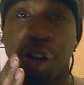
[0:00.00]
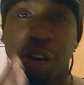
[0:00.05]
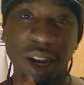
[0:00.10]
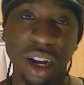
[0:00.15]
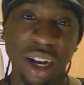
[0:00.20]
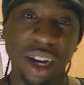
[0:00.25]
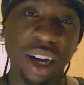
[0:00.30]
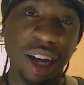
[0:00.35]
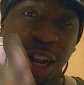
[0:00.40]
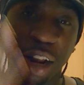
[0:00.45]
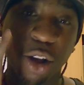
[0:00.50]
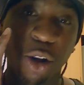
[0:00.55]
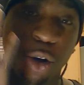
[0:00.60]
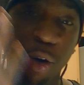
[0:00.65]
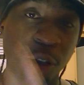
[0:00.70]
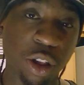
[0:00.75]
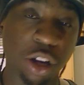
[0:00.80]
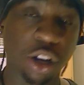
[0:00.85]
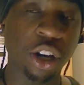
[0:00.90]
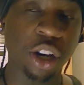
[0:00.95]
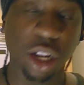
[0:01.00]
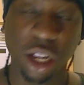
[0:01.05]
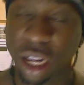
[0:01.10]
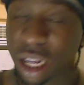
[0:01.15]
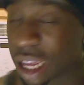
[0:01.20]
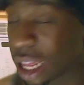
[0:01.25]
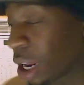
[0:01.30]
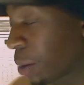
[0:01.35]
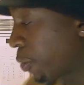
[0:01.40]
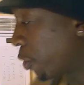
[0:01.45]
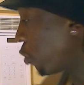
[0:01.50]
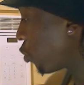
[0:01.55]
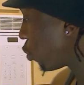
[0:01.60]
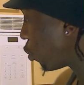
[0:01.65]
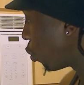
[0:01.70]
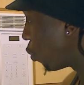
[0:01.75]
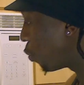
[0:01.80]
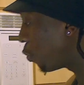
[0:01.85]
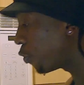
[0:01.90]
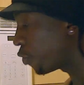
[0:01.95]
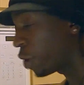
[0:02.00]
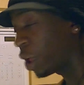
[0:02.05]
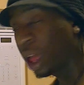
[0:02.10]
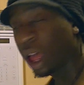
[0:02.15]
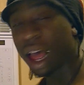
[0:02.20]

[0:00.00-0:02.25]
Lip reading: you're done cutting all the chicken, heat up your stove.